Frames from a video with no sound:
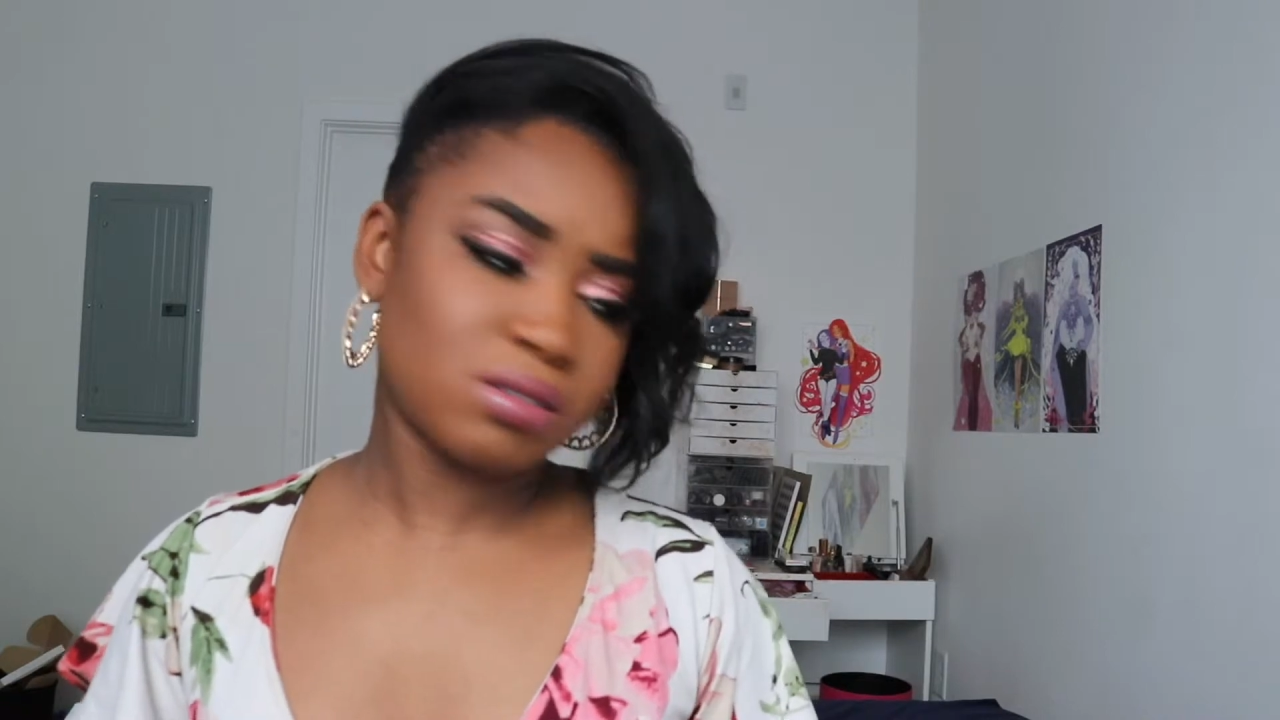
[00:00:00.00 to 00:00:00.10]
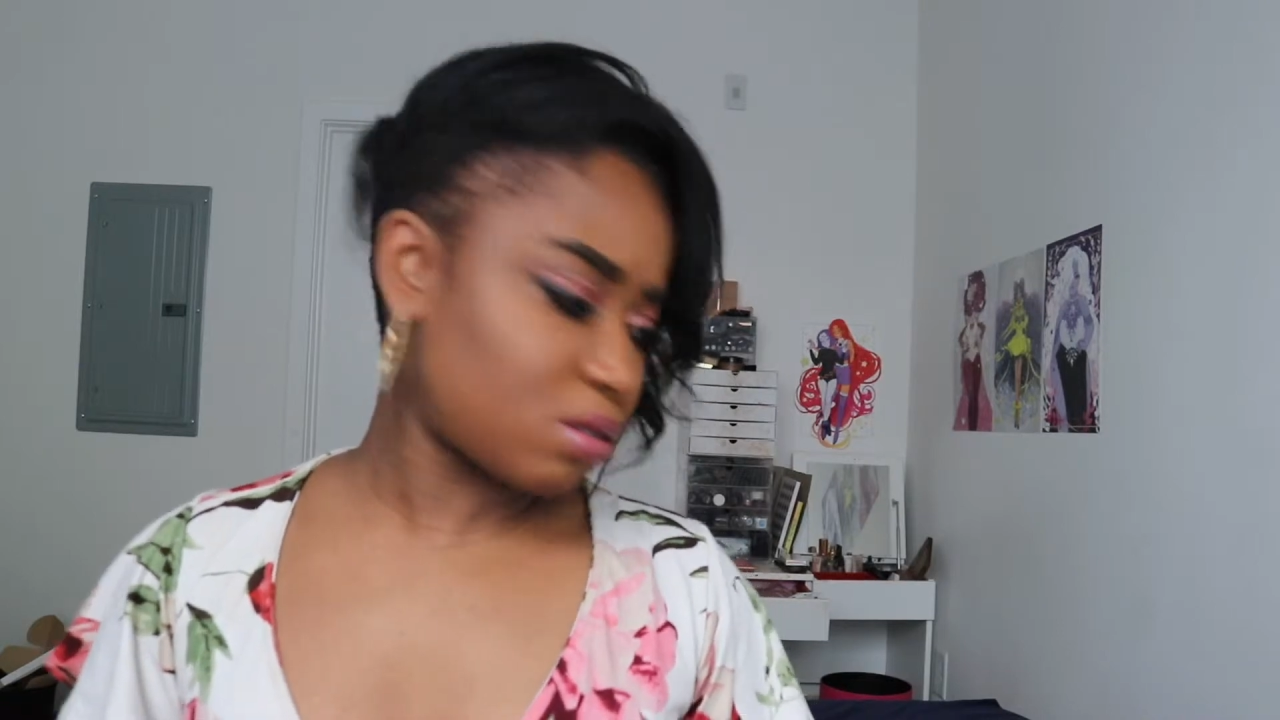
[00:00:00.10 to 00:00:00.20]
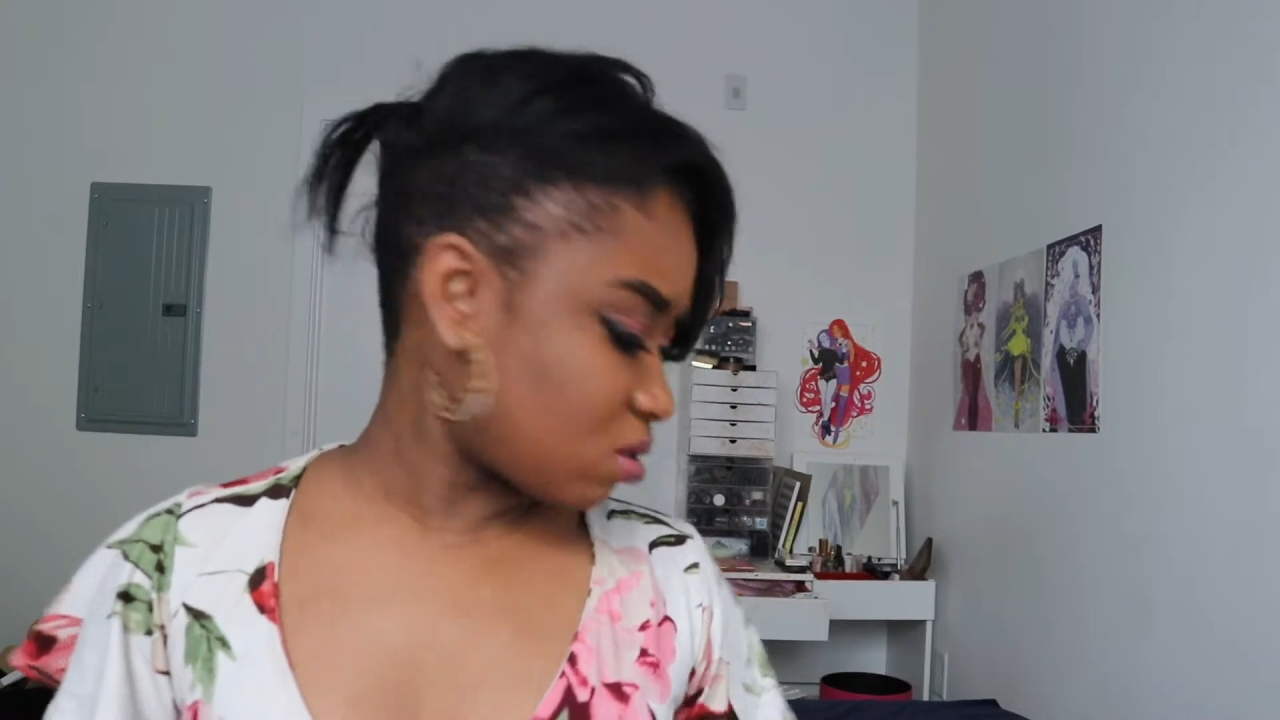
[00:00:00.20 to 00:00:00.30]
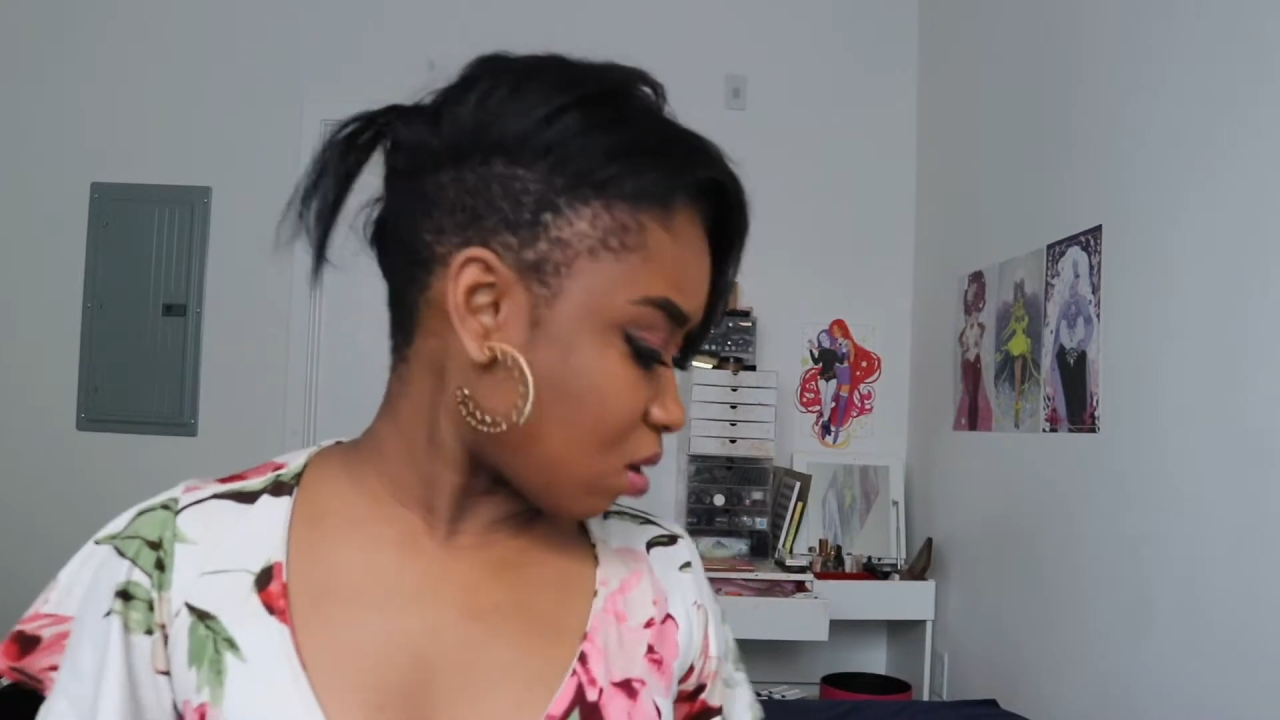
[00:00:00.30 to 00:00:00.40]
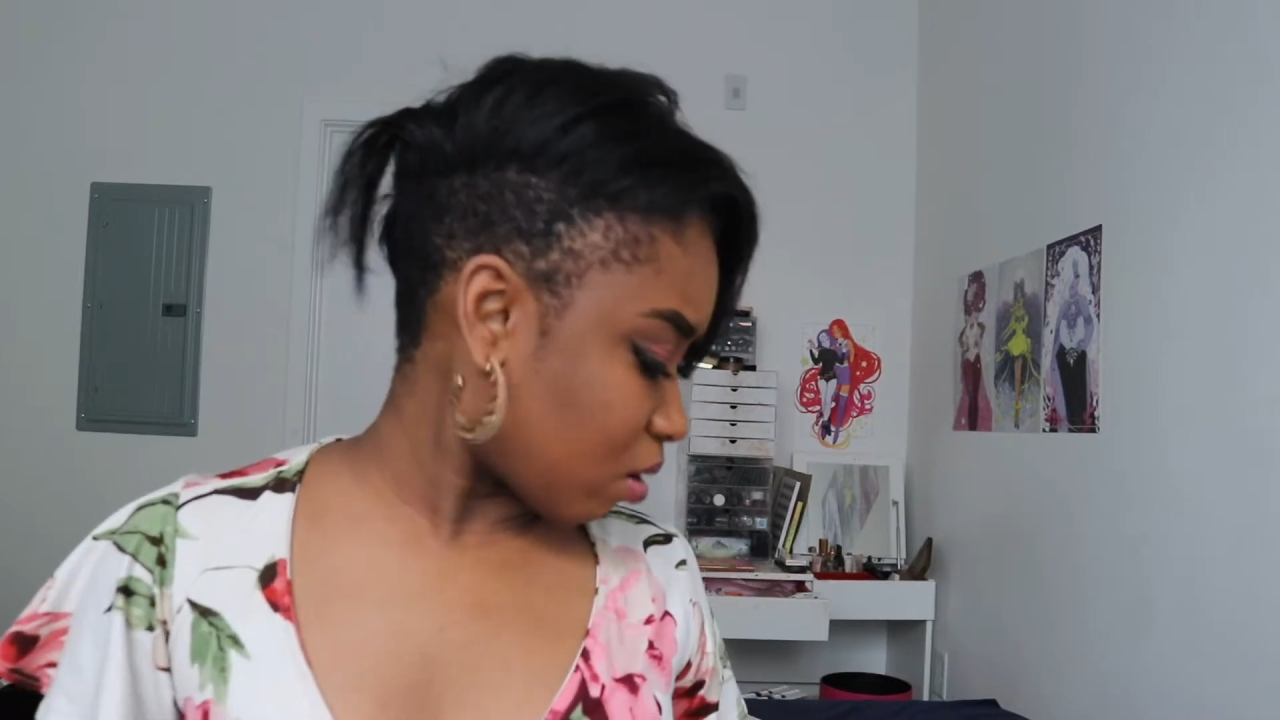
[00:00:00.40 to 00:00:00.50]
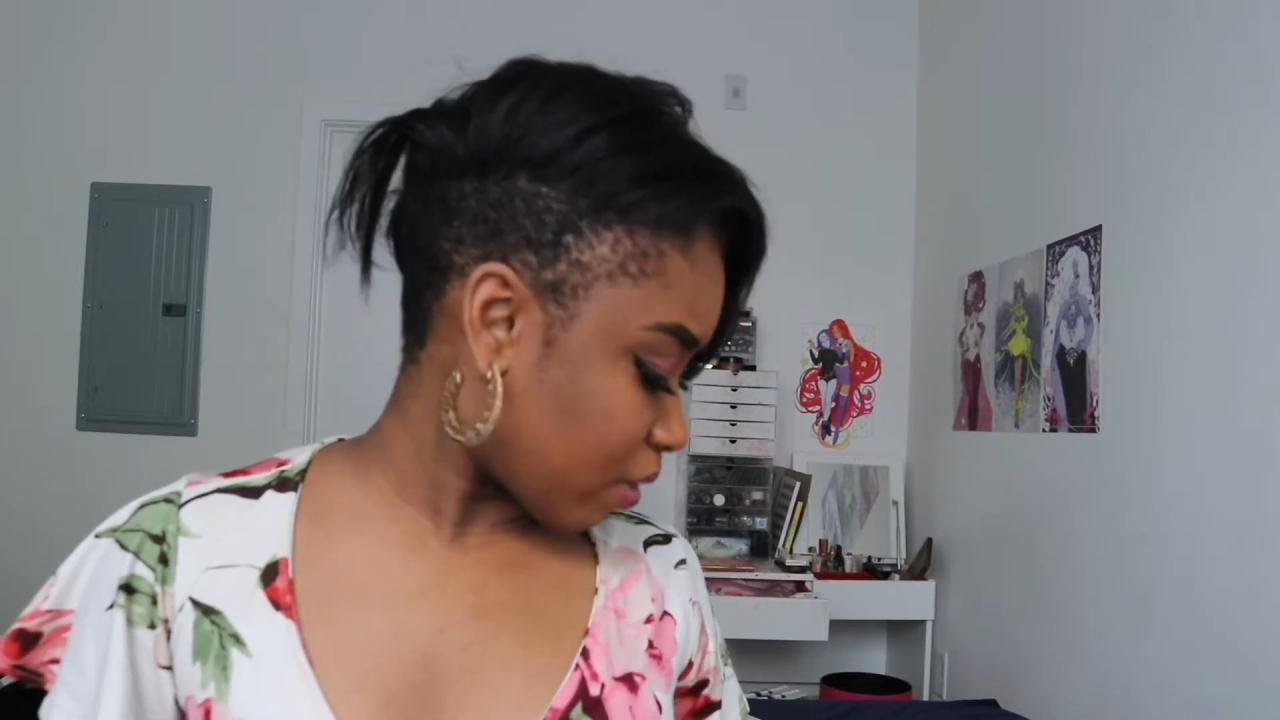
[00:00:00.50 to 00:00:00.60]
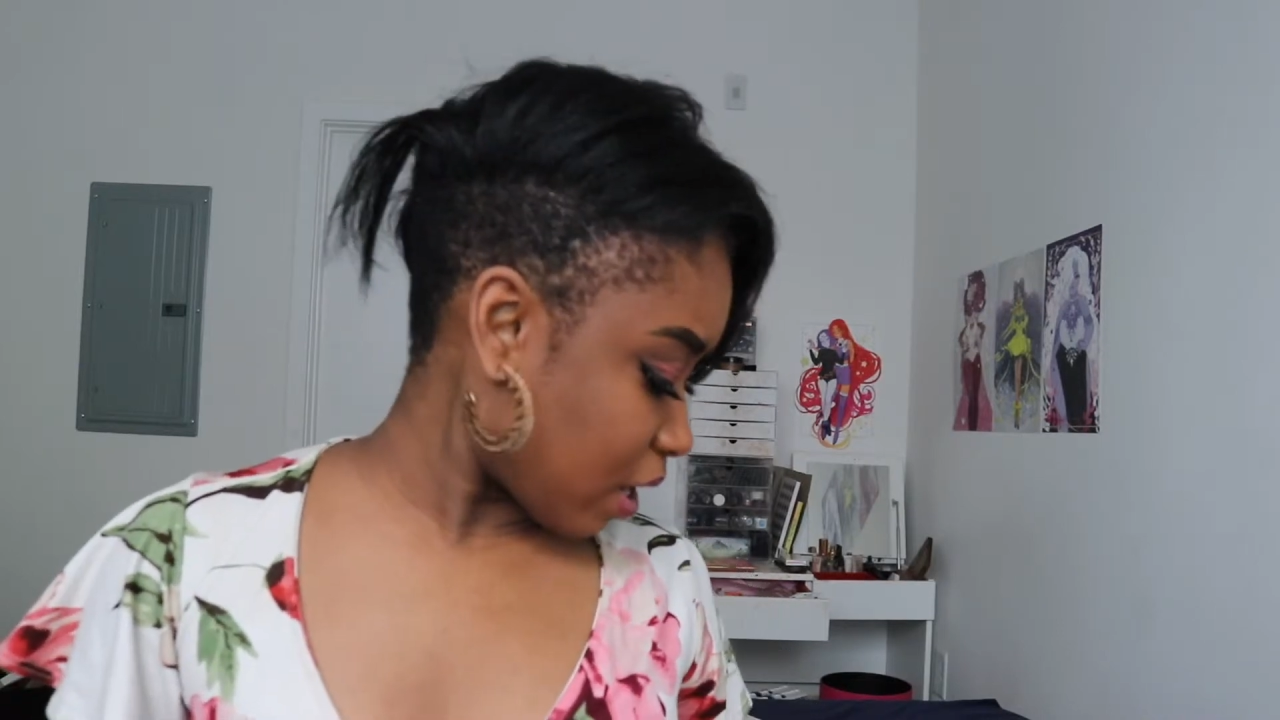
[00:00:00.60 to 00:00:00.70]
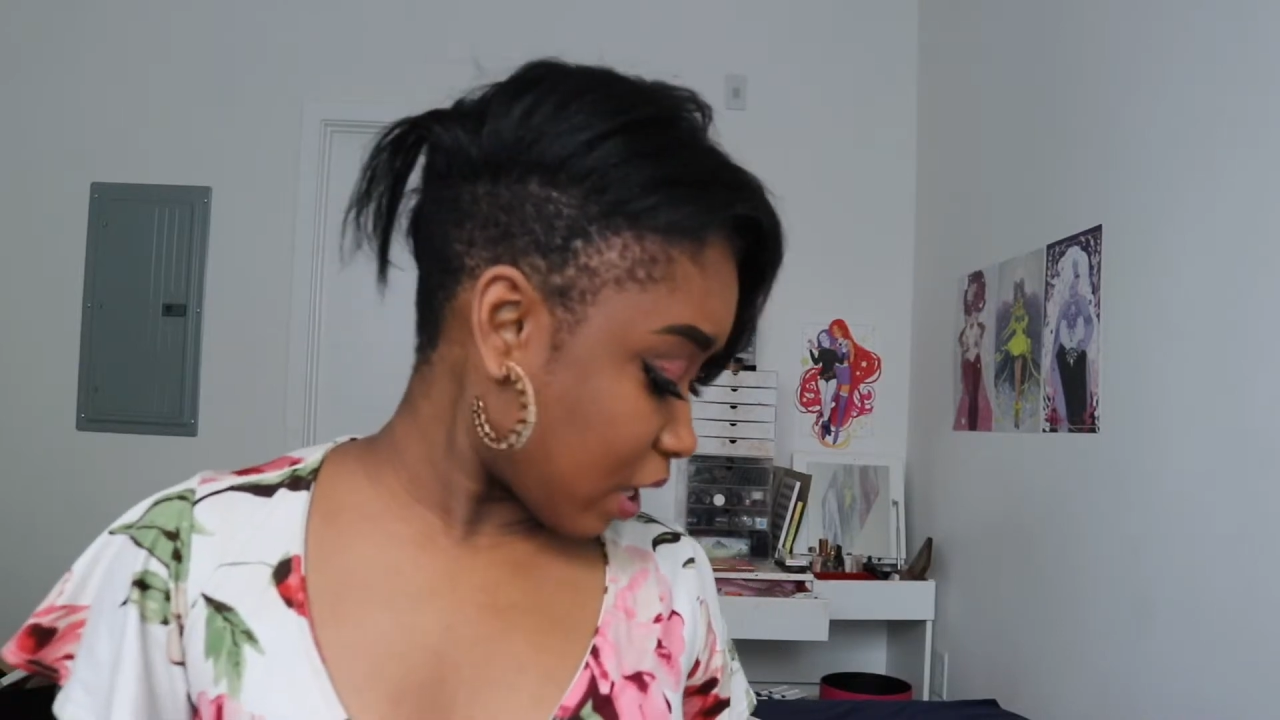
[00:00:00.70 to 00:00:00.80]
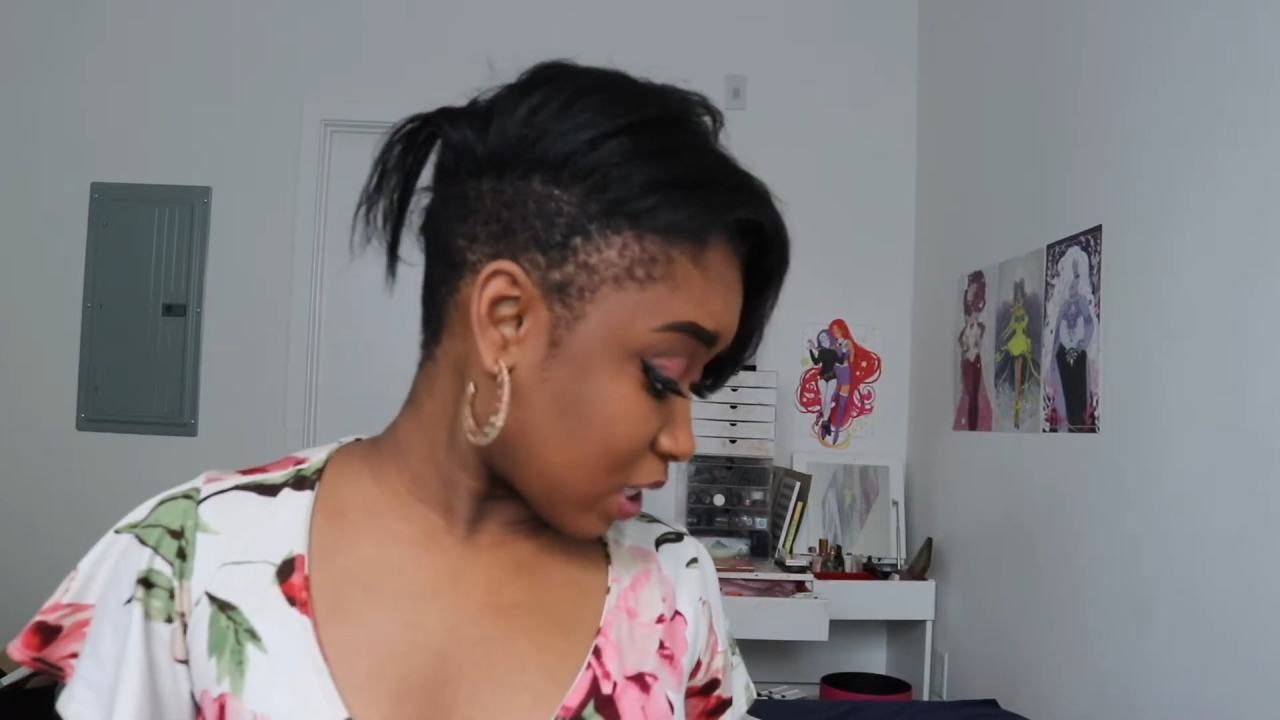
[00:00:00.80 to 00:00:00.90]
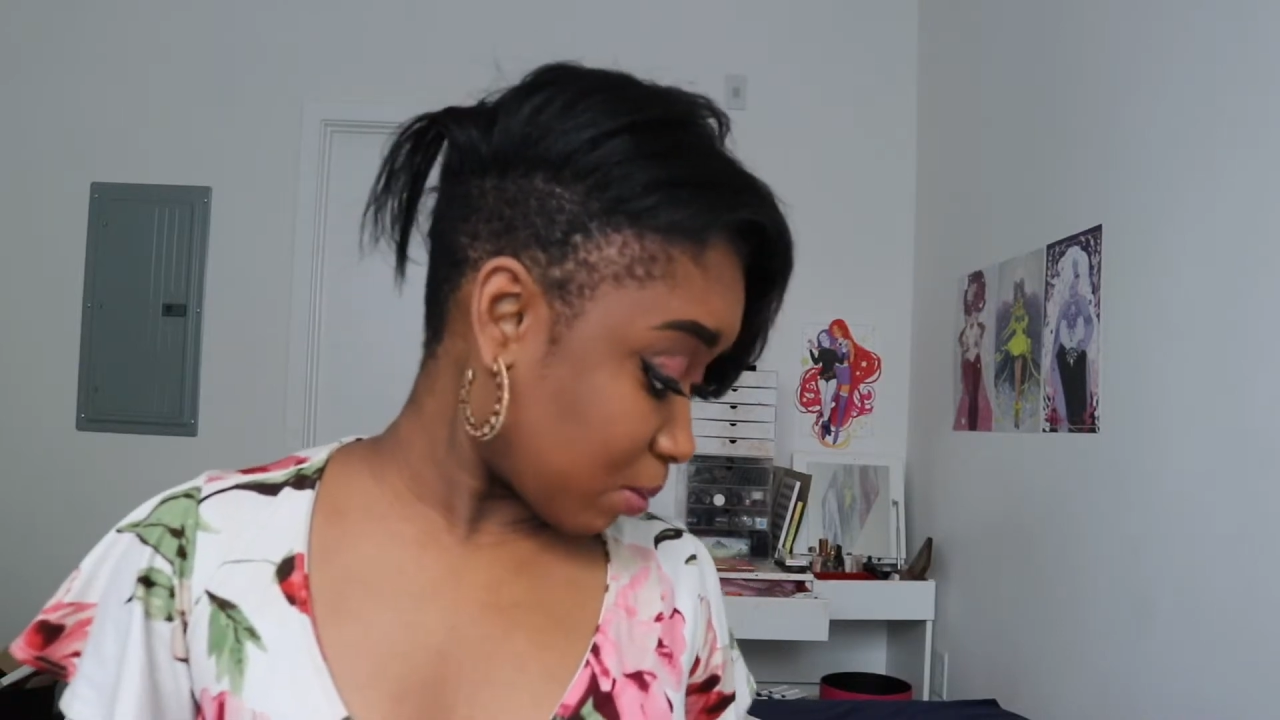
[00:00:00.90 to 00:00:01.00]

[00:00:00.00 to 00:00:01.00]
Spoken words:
star ratings,